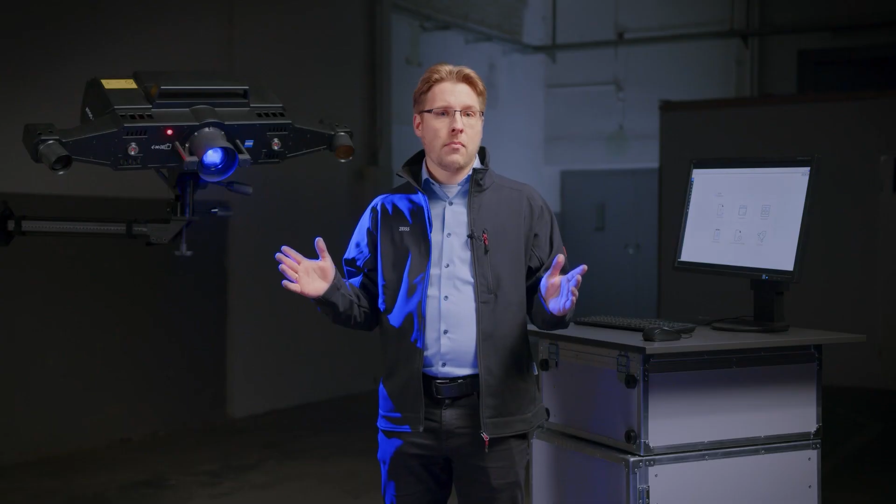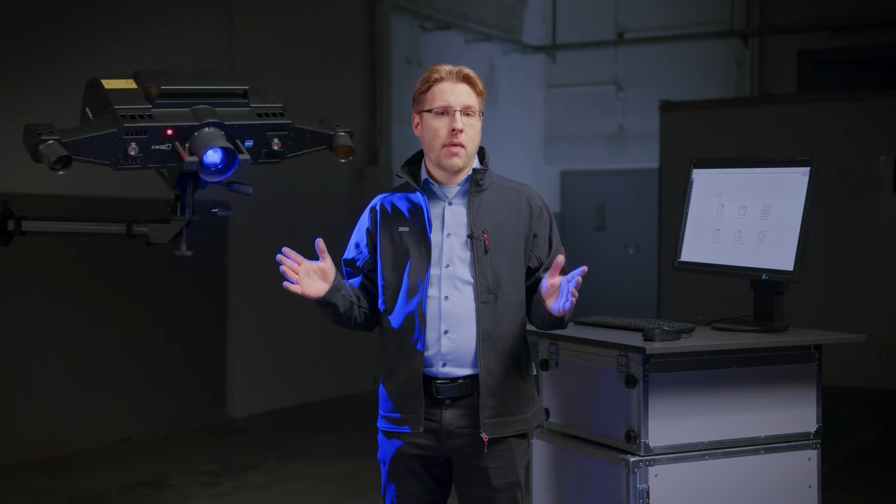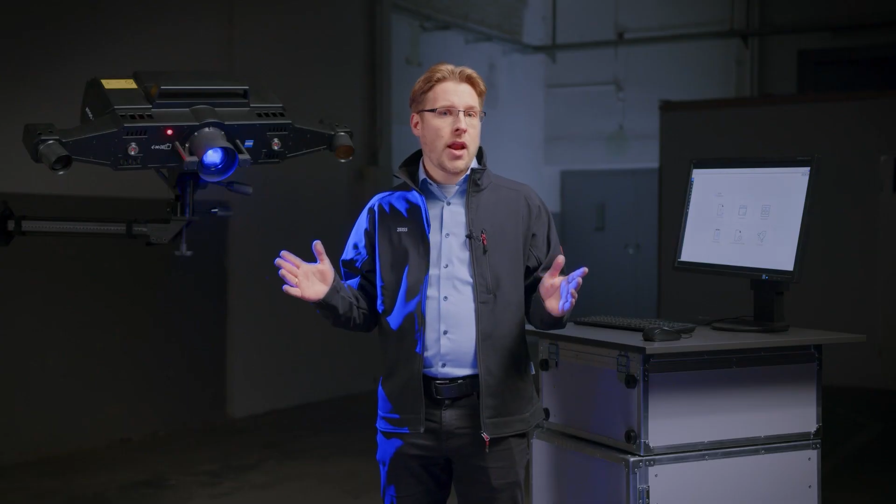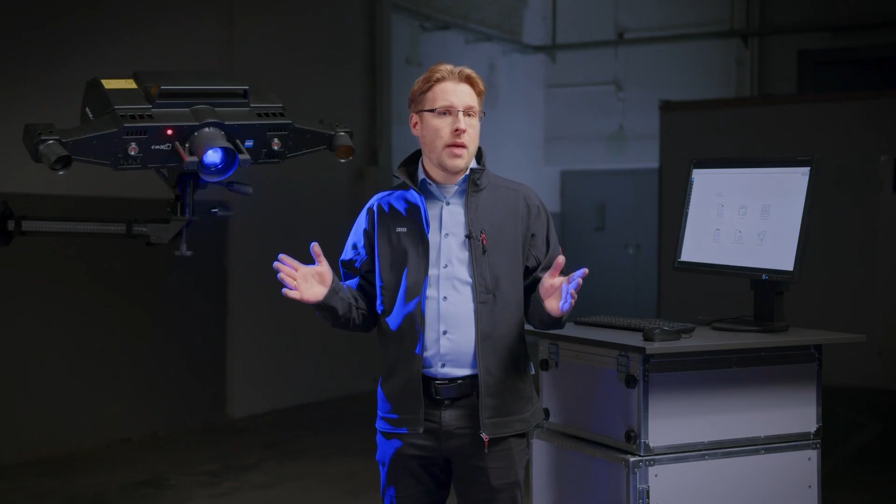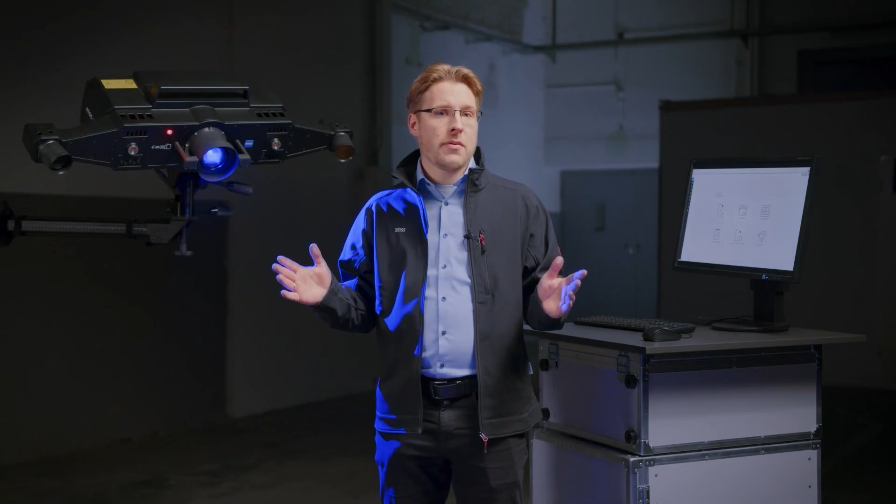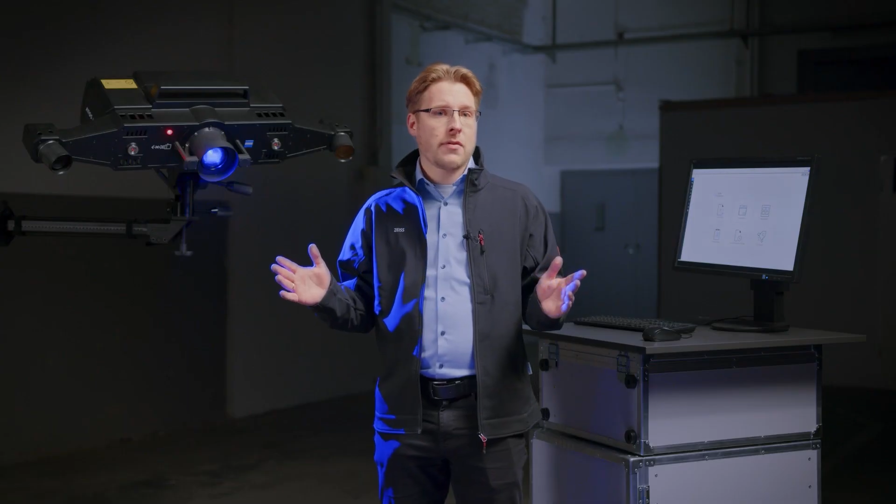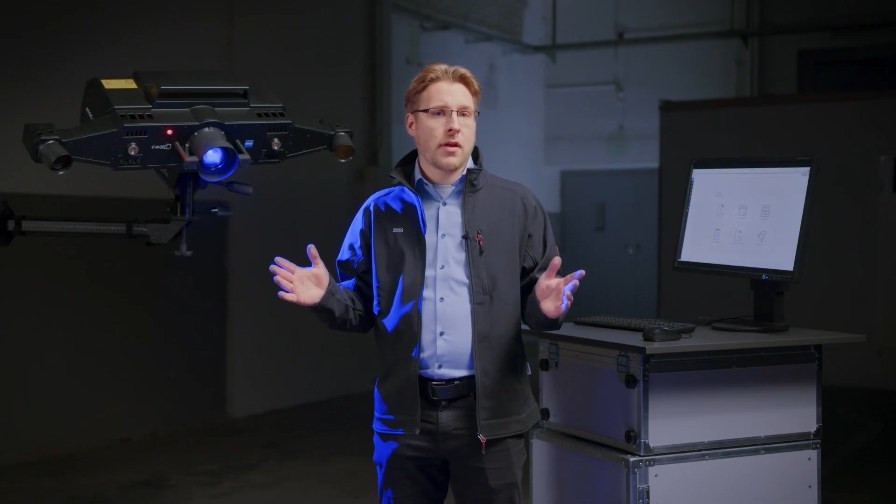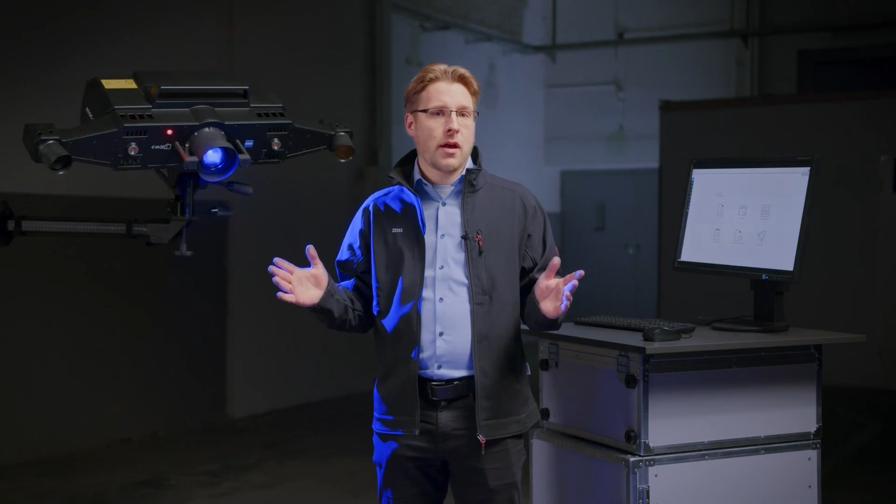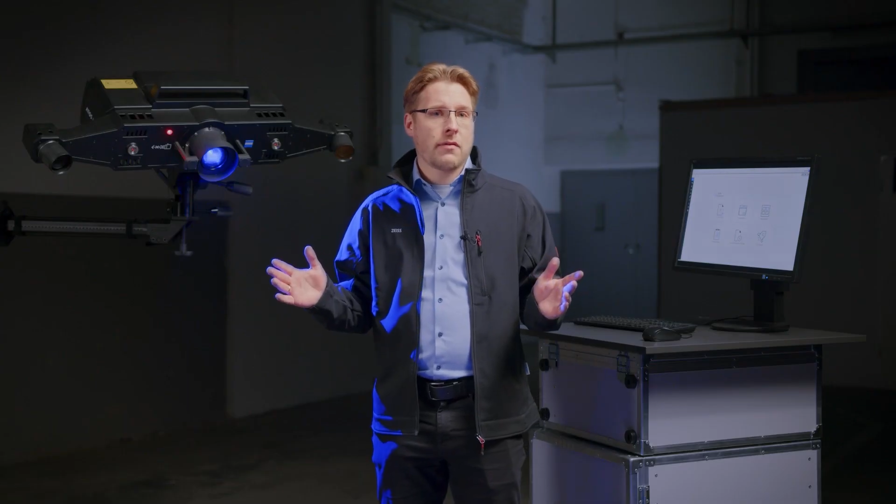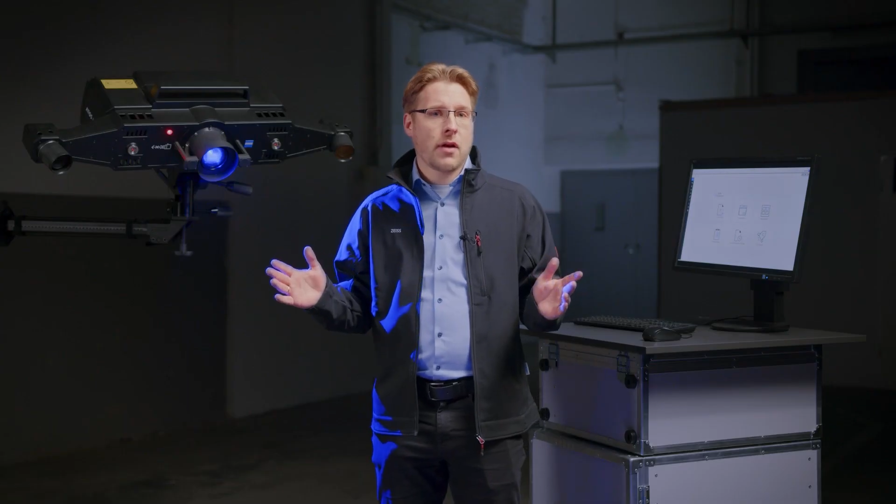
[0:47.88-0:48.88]
My name is
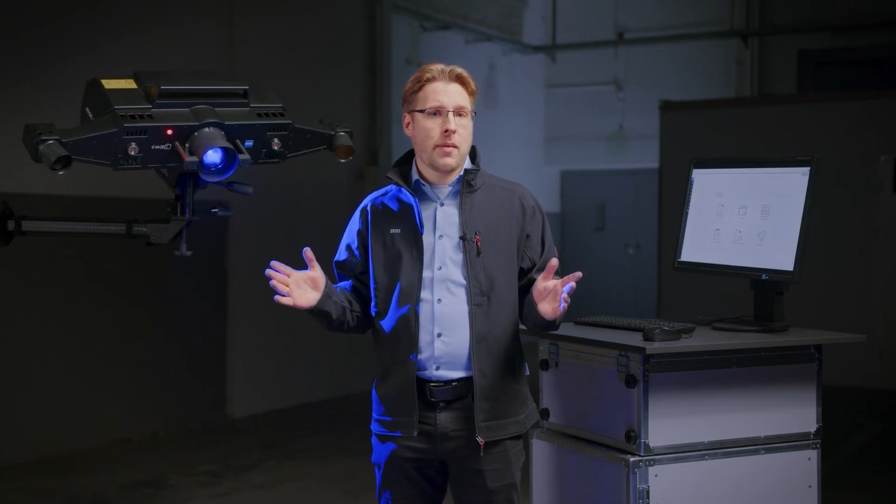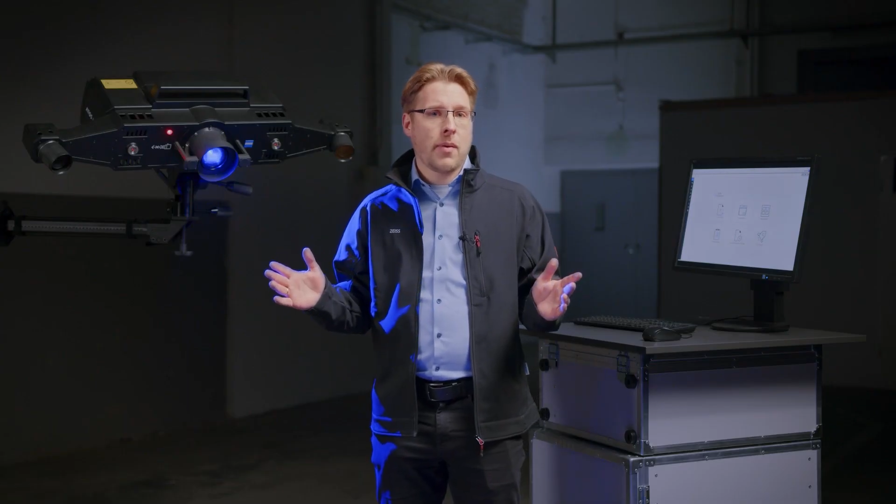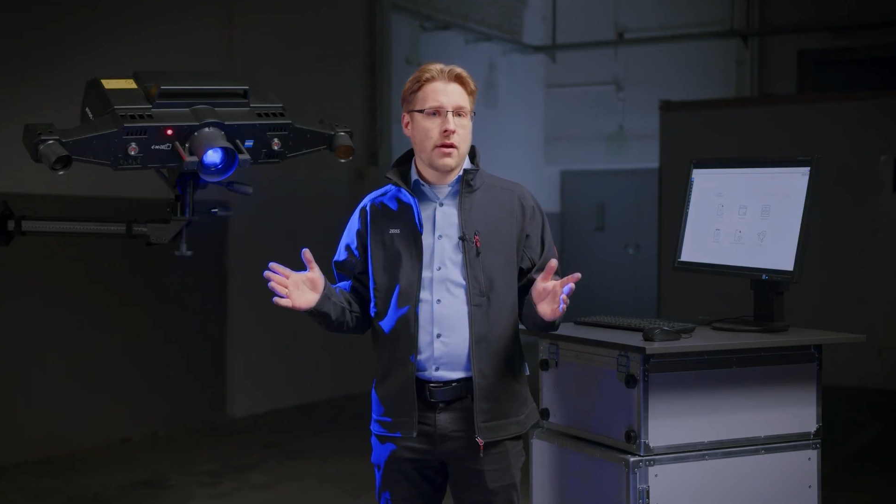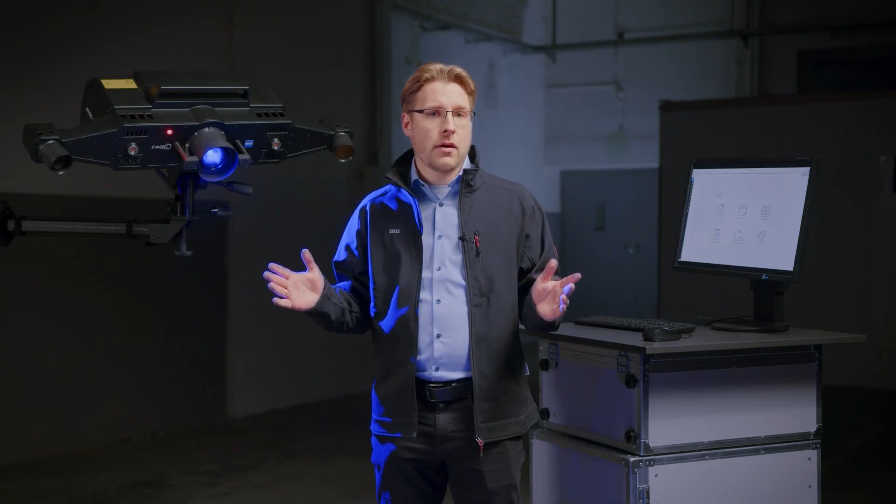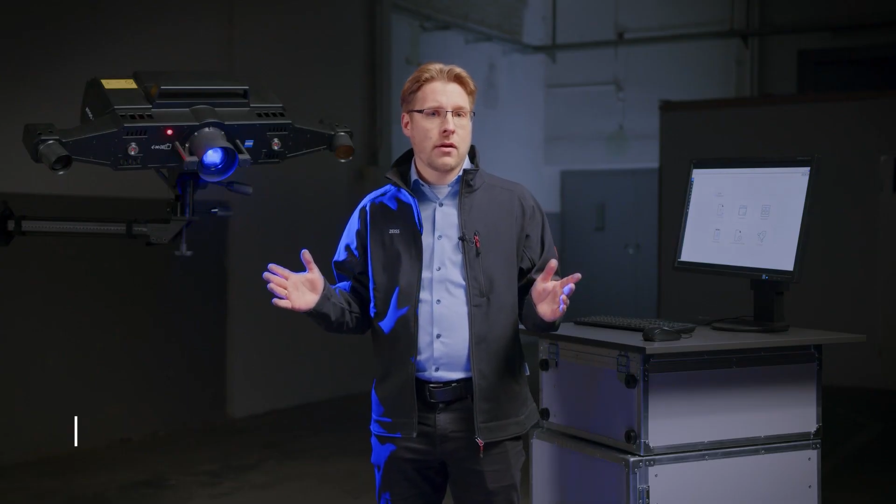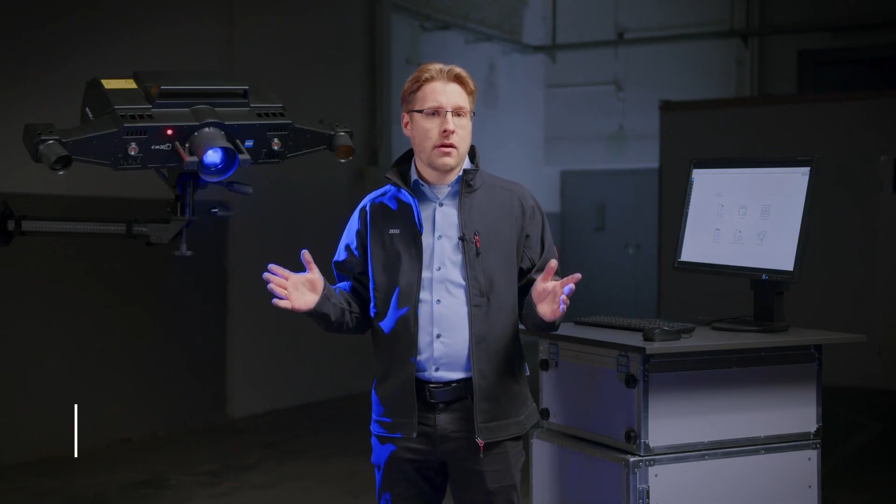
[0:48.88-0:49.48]
Andreas Angermeier.